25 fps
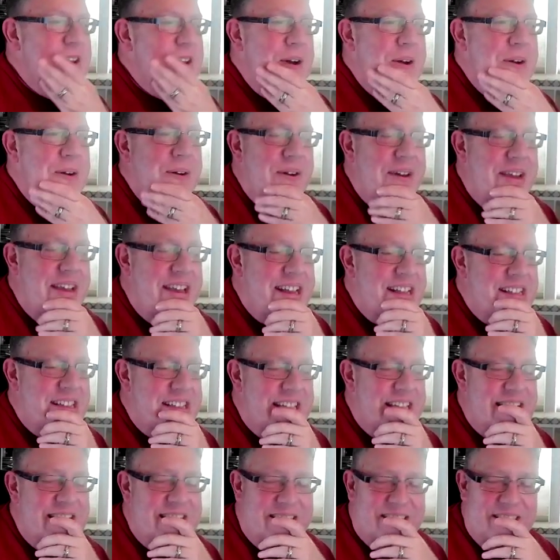
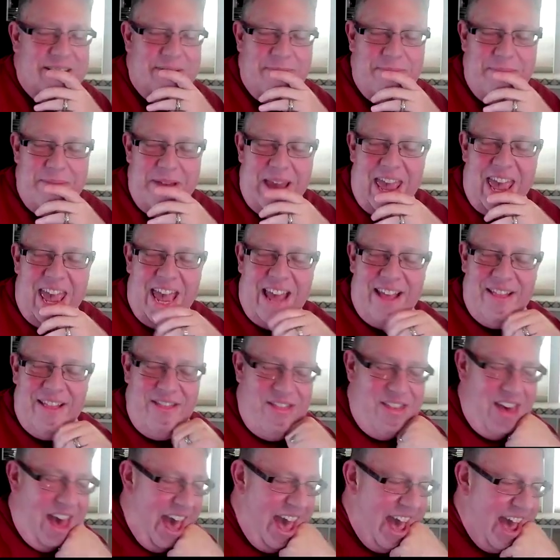it
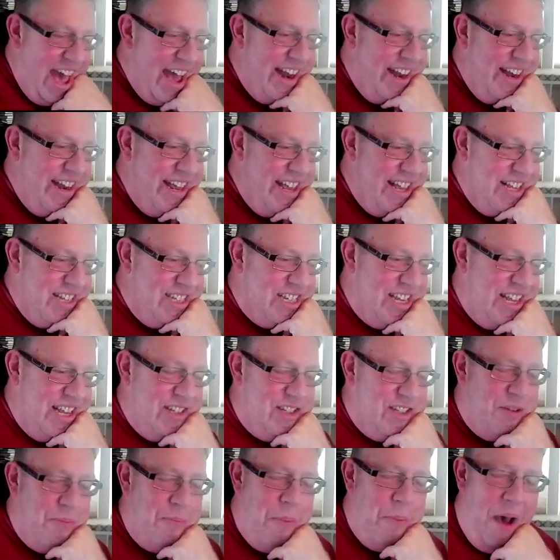man, that is
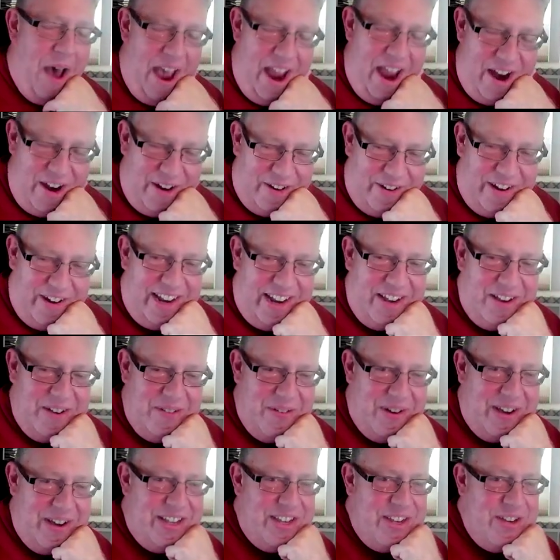inspiring
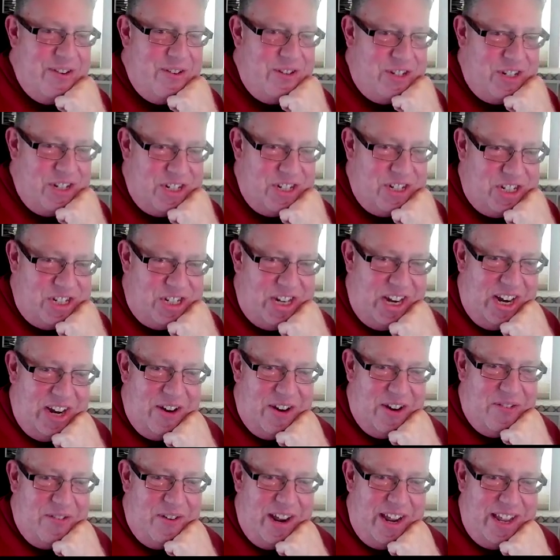what you just
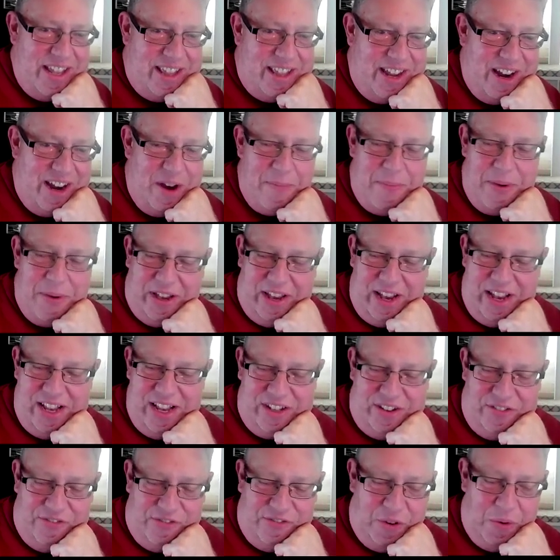shared right there,
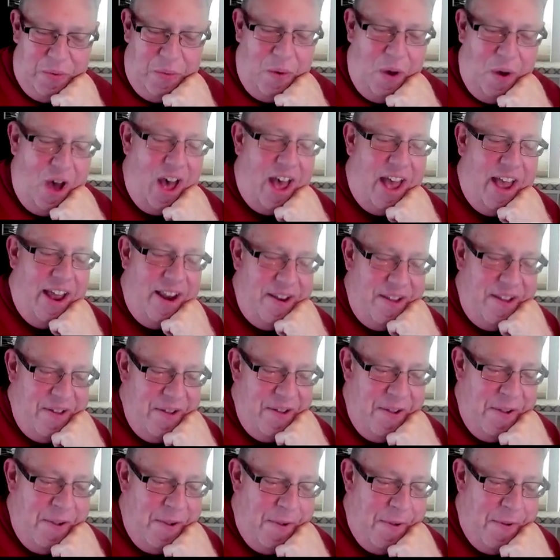because for one,
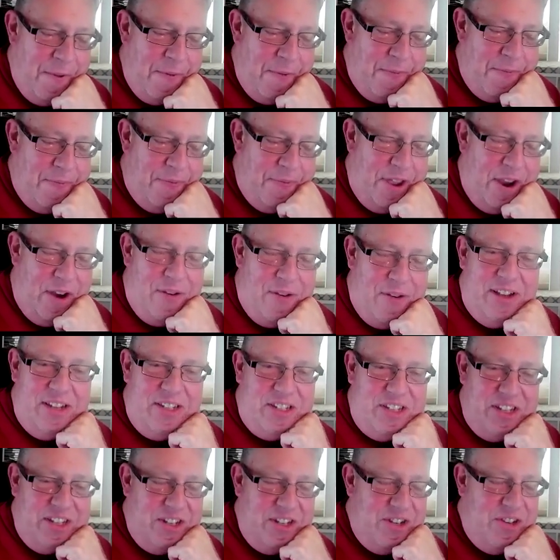there
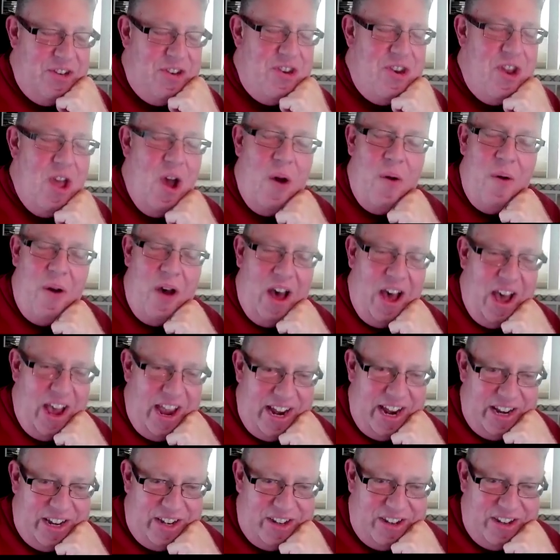is no
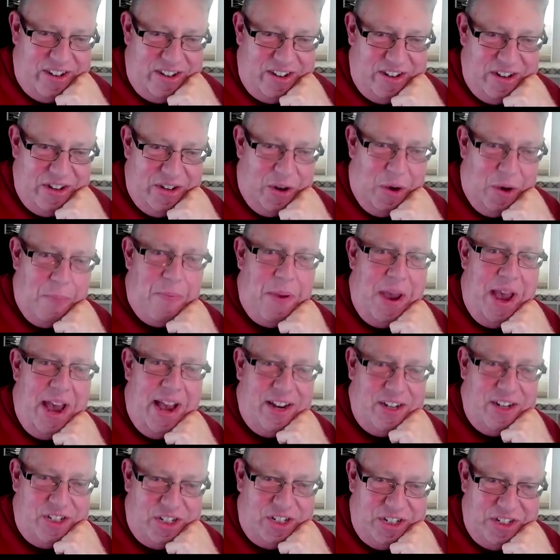hide your
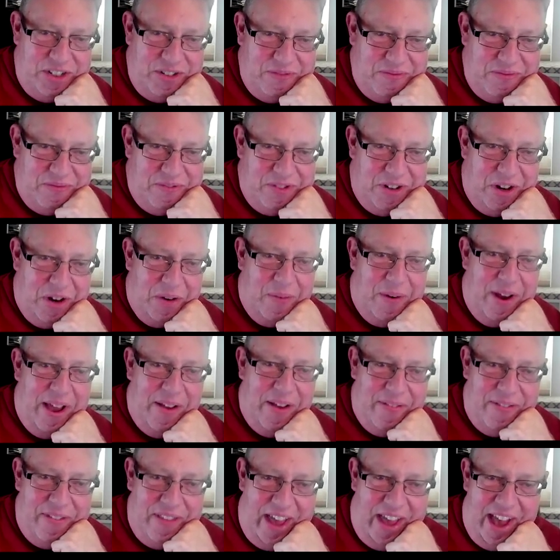passion
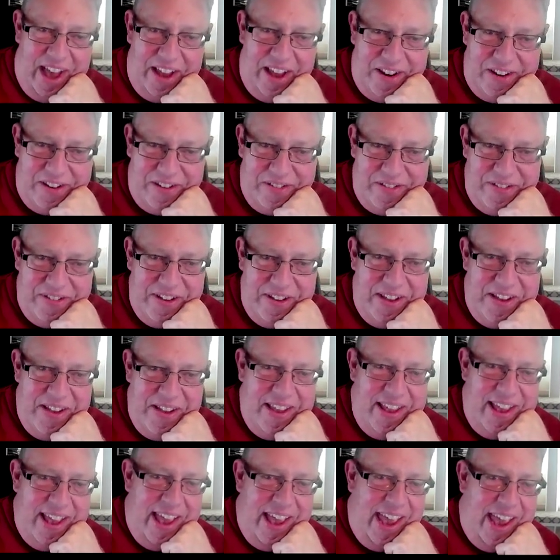around that.
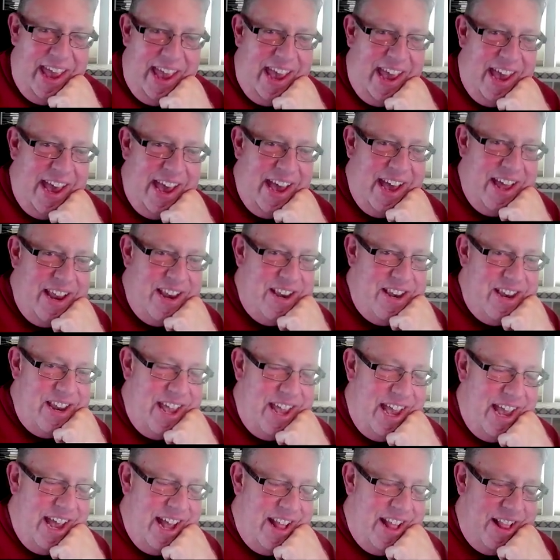
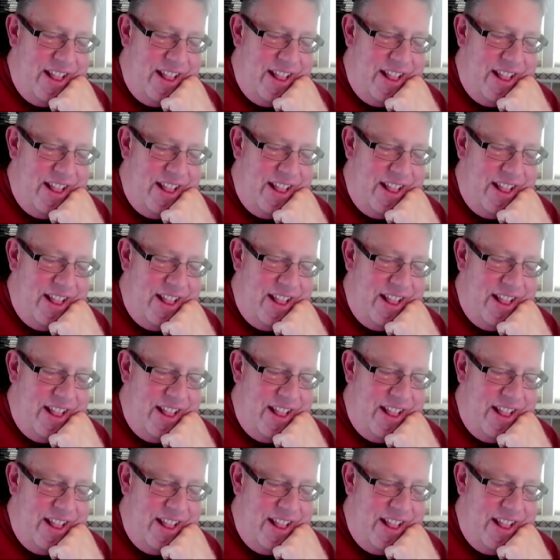And